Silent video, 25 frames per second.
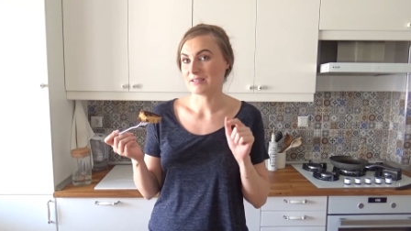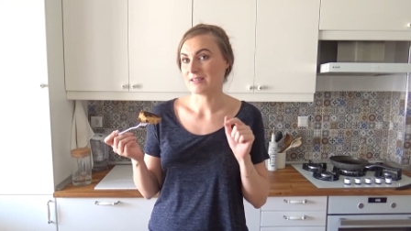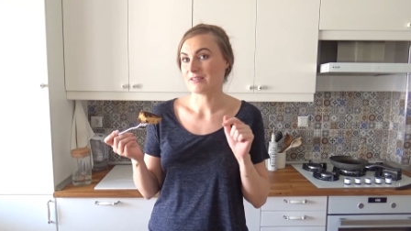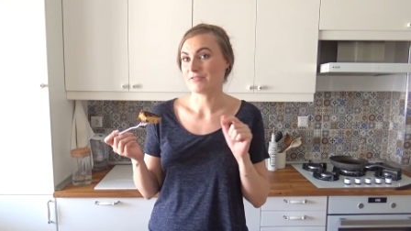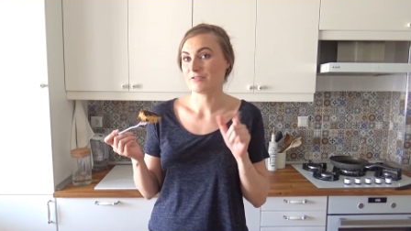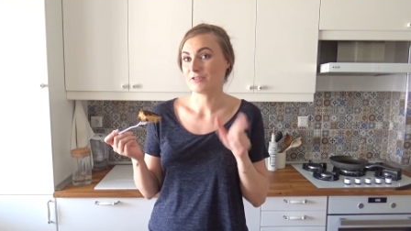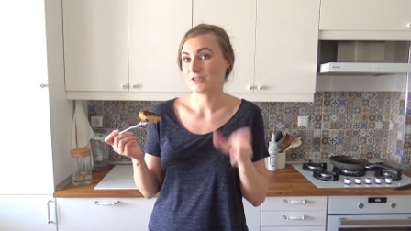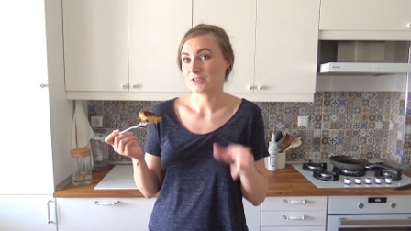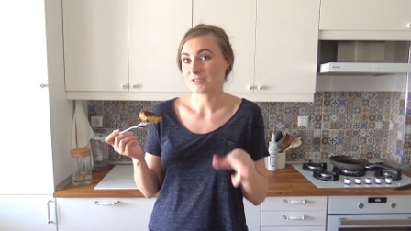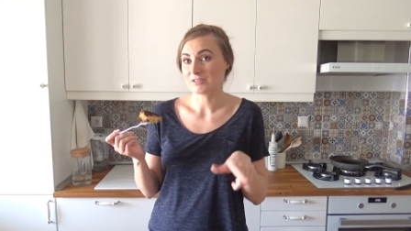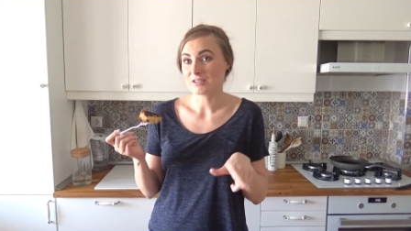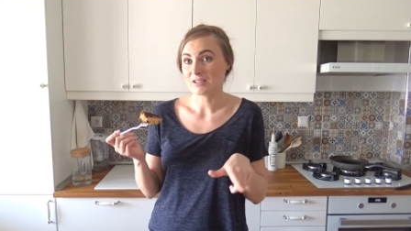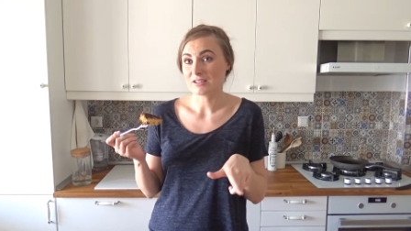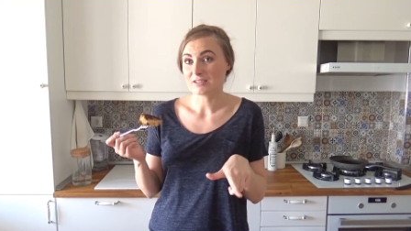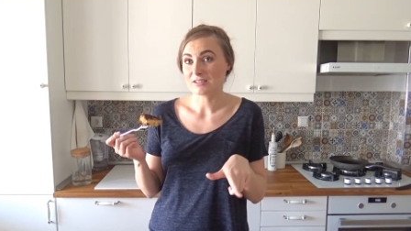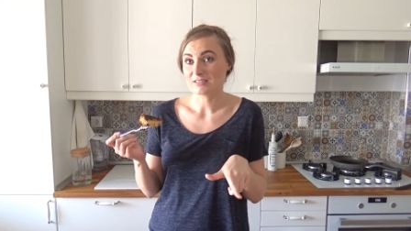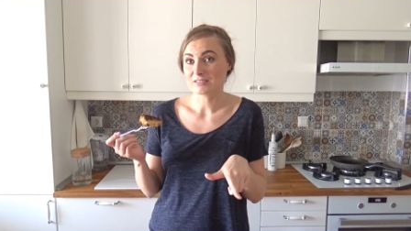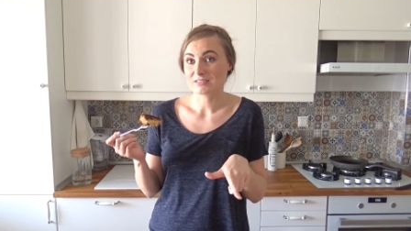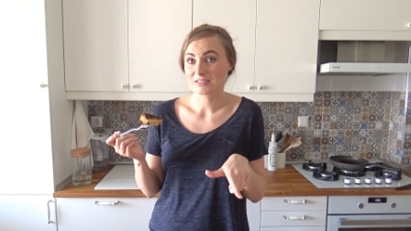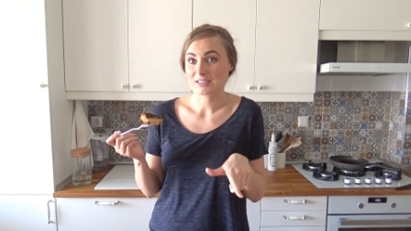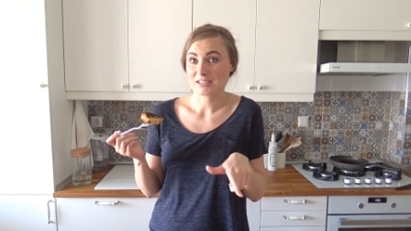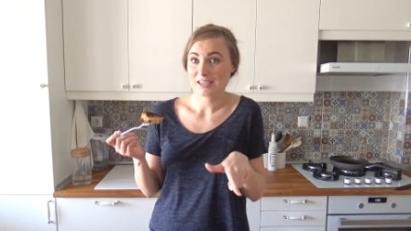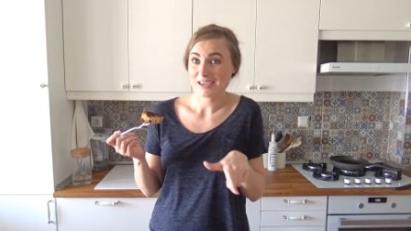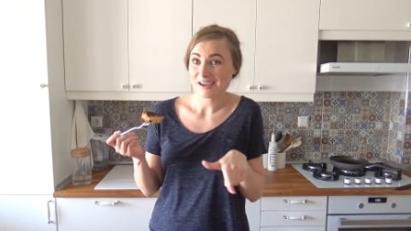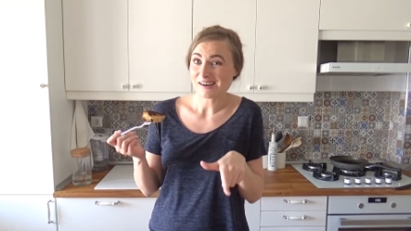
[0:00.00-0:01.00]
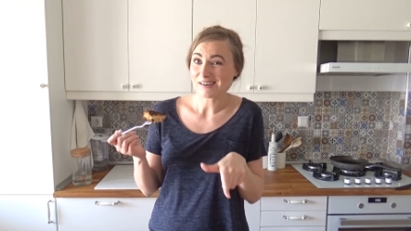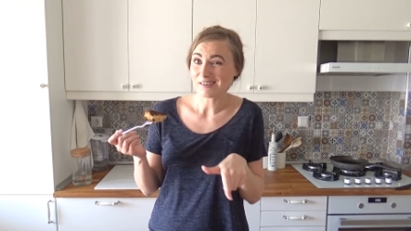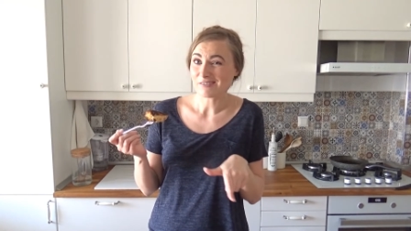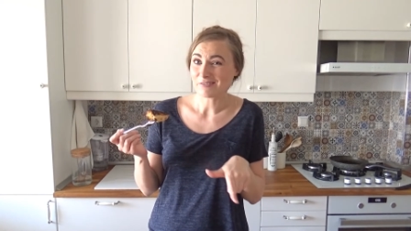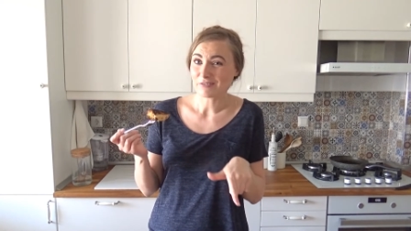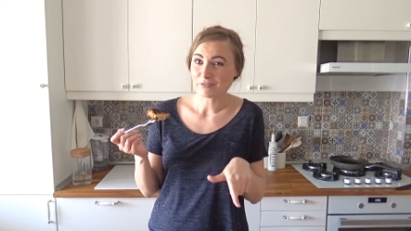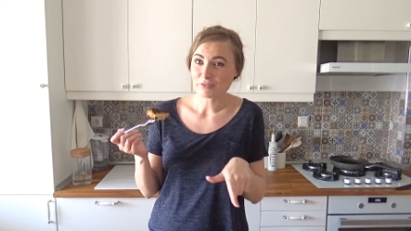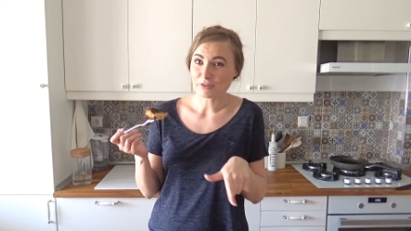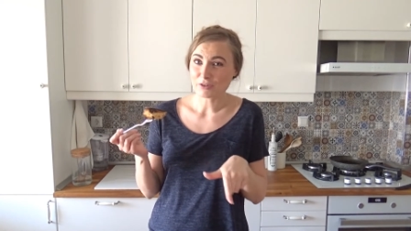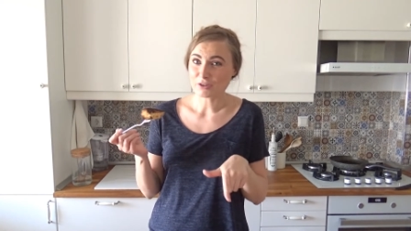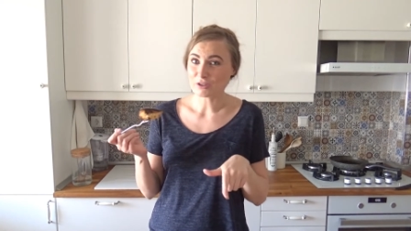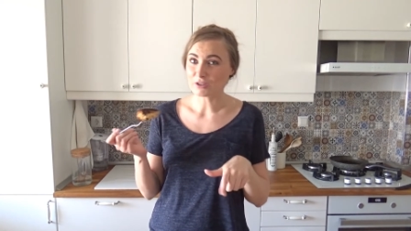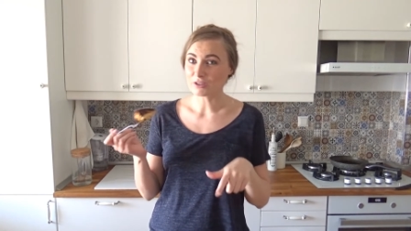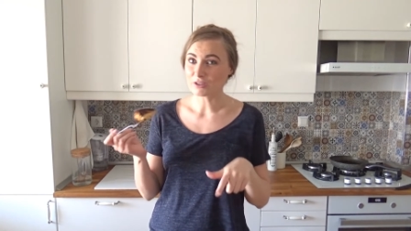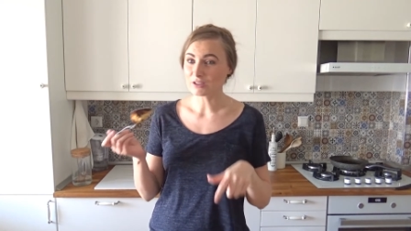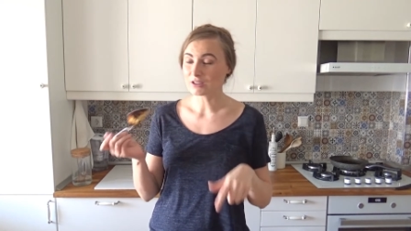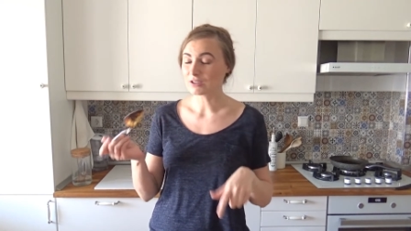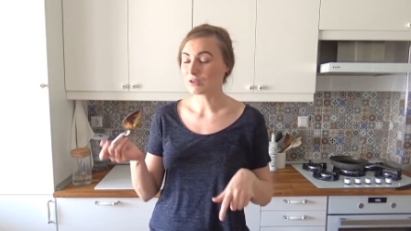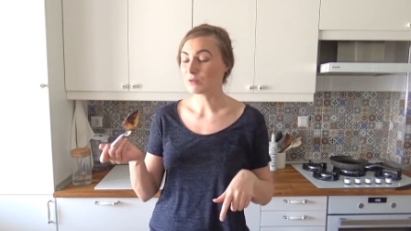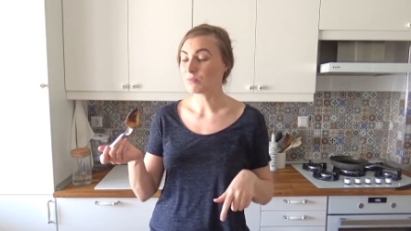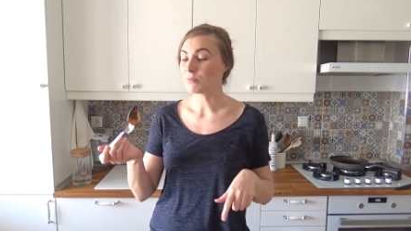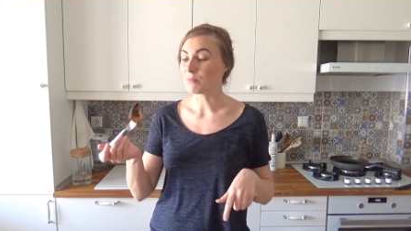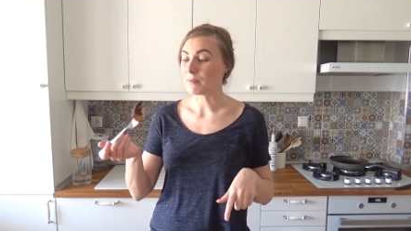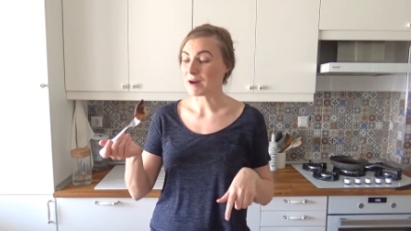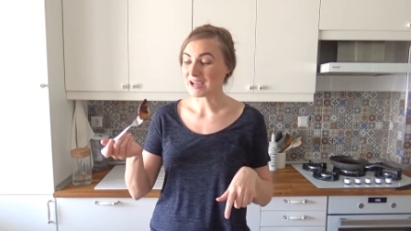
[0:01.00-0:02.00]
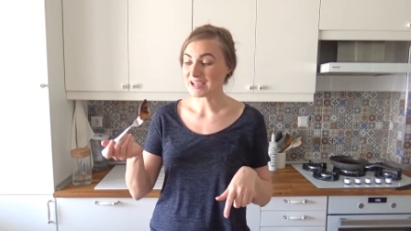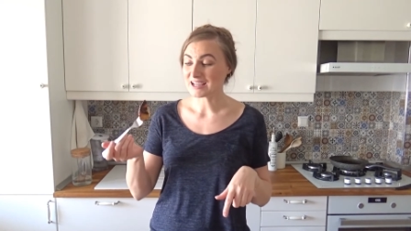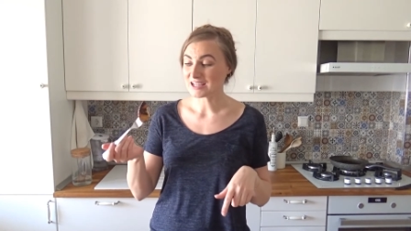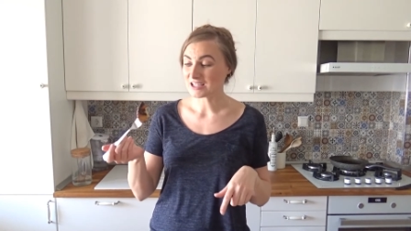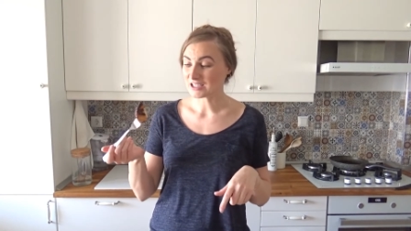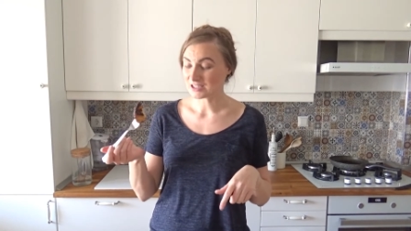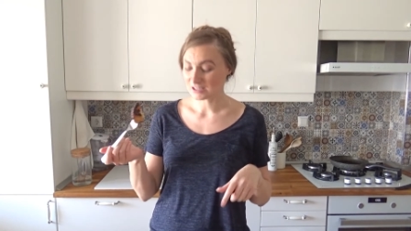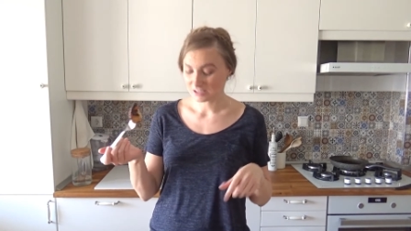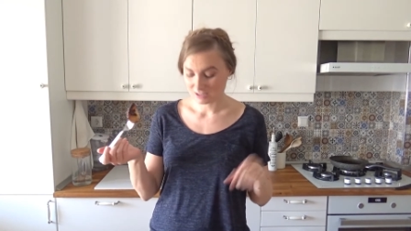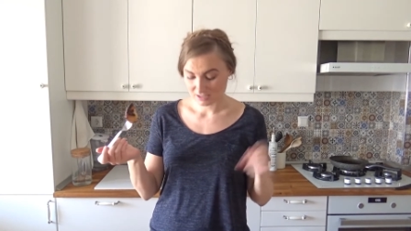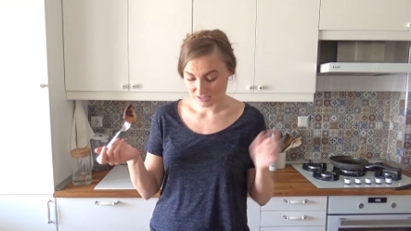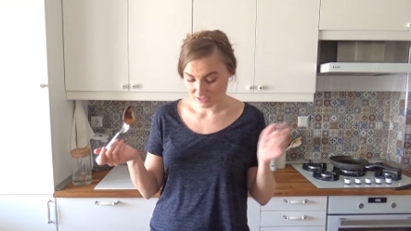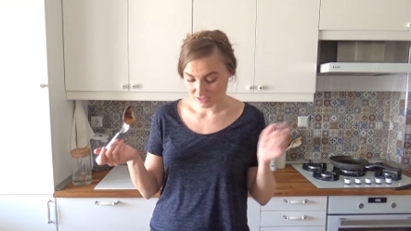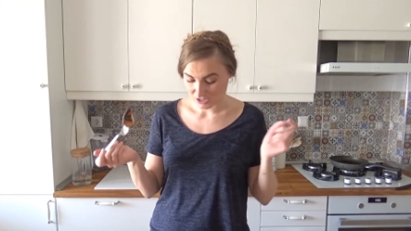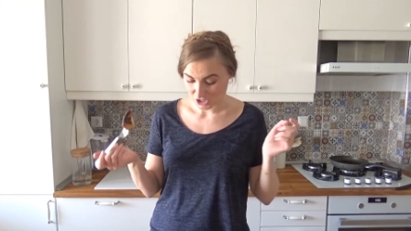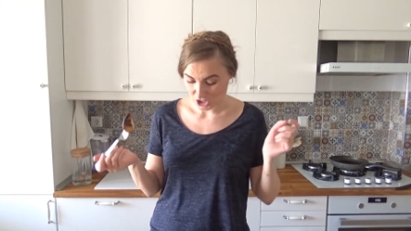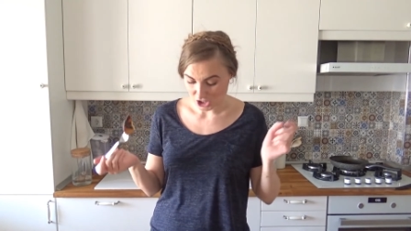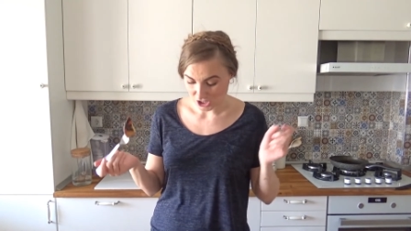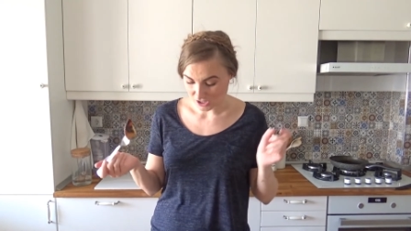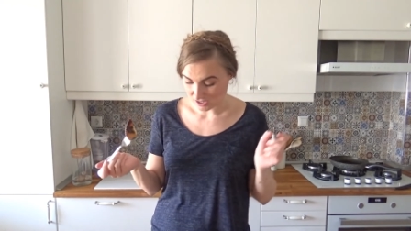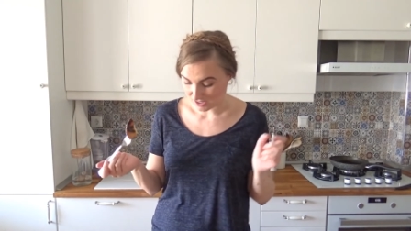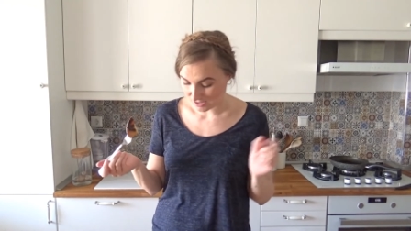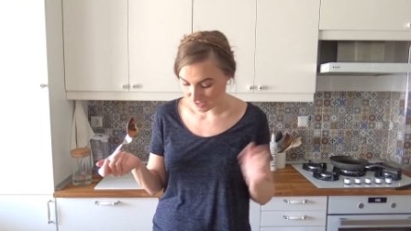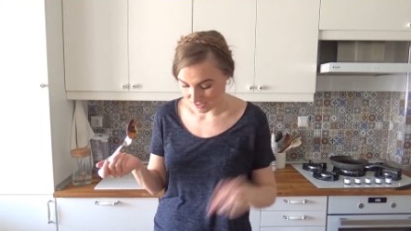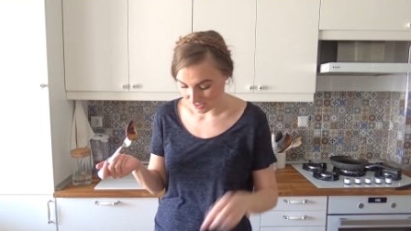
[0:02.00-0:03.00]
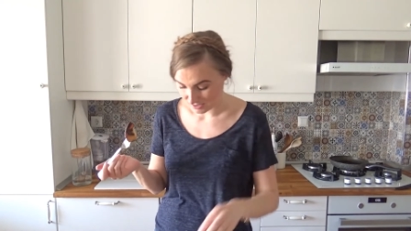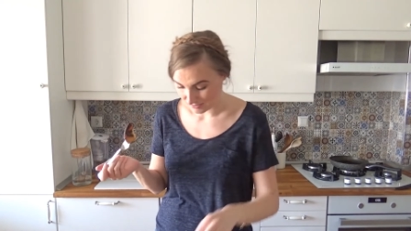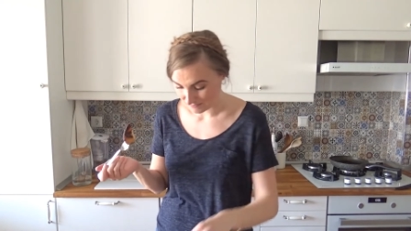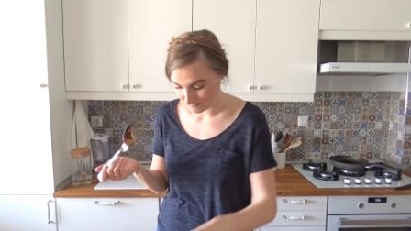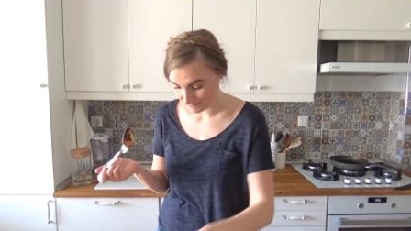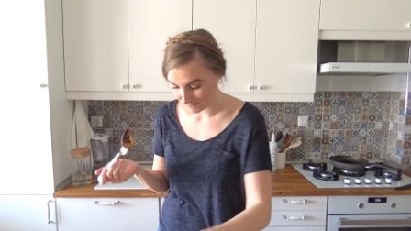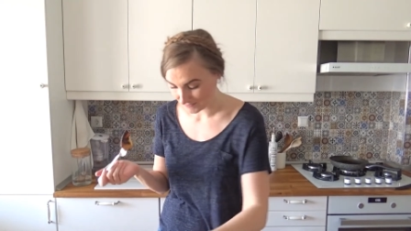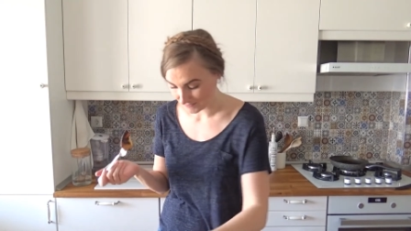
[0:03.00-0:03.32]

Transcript: if you're not careful, you might just,